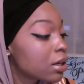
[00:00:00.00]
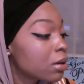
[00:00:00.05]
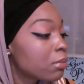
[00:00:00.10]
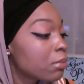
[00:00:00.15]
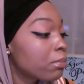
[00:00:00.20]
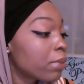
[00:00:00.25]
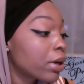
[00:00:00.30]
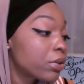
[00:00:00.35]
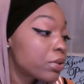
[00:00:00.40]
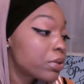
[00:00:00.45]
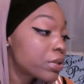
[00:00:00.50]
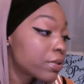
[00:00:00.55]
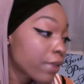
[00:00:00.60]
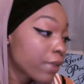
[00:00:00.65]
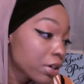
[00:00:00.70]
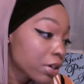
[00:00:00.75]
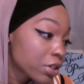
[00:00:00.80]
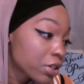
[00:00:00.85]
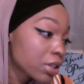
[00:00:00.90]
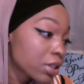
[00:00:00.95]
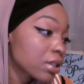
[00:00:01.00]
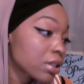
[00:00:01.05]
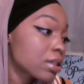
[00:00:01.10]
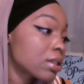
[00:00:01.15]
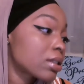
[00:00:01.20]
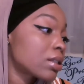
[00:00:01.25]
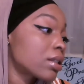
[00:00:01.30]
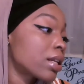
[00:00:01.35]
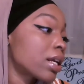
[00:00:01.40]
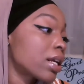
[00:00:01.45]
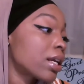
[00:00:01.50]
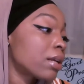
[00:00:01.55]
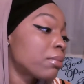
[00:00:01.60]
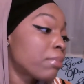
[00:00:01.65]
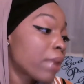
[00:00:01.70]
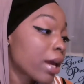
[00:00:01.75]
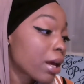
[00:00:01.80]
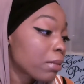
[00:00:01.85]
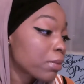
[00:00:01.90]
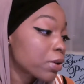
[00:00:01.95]
but whose function in
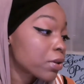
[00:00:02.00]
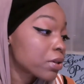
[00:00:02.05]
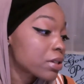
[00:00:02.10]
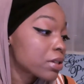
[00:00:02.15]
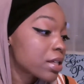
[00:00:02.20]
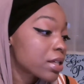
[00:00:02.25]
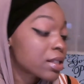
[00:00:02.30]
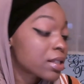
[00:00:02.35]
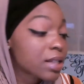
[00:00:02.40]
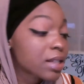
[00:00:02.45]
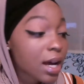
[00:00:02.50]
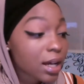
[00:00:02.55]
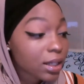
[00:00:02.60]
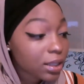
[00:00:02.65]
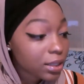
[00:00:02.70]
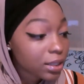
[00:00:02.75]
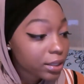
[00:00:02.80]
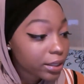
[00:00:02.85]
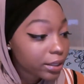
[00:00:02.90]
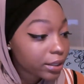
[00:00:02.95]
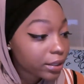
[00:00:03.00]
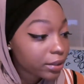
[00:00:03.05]
mammals is not clear.